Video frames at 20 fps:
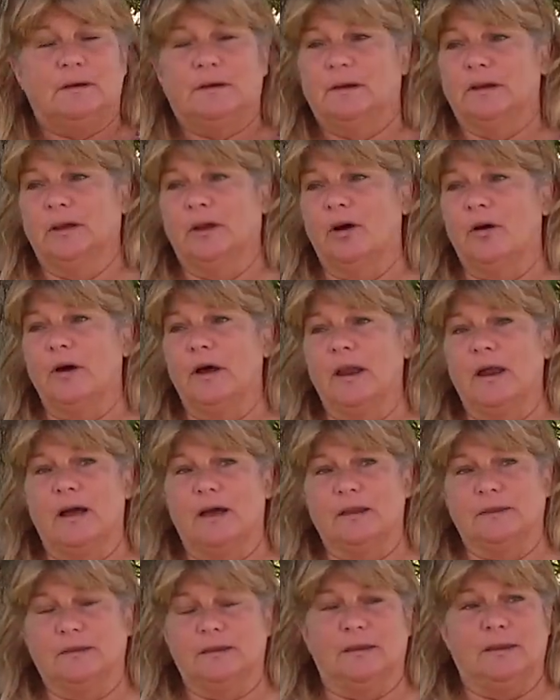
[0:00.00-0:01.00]
you know,
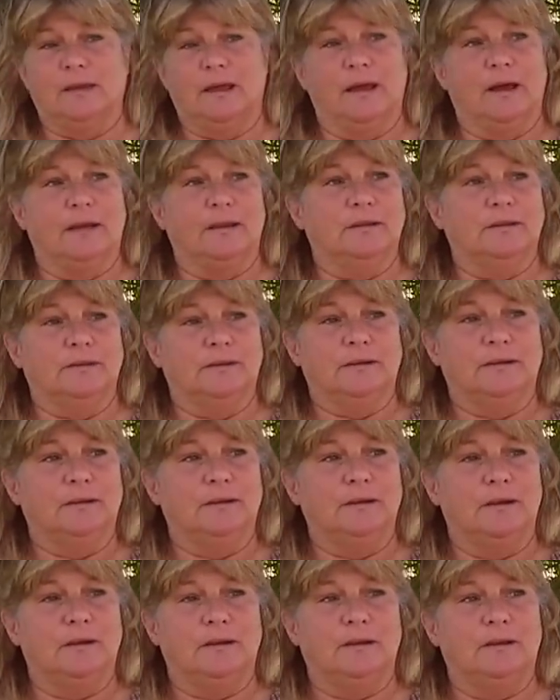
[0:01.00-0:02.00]
and
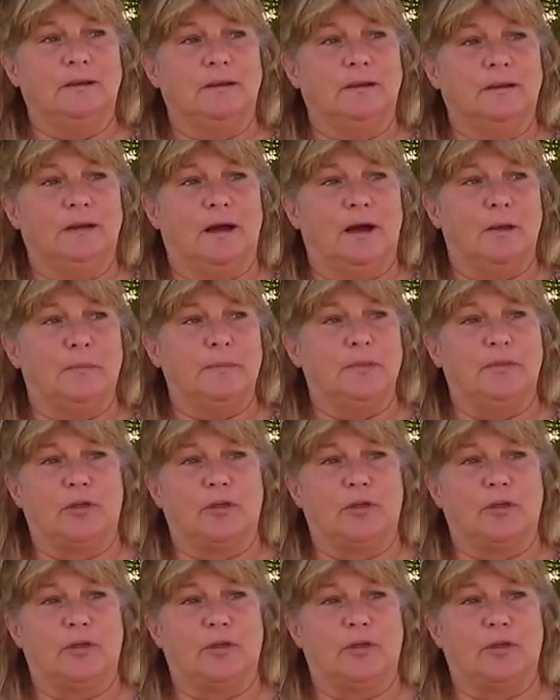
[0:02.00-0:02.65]
I mean,